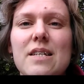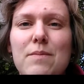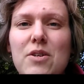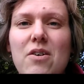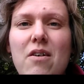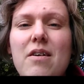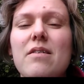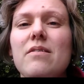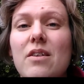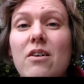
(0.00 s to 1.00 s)
some
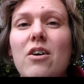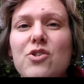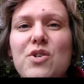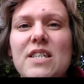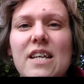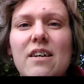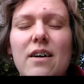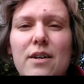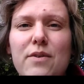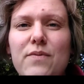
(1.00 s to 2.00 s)
yarn the contrasting
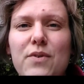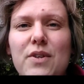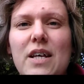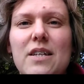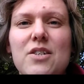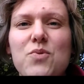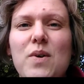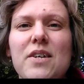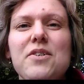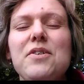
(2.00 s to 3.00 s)
color for that
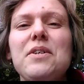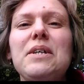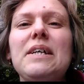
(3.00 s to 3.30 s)
sweater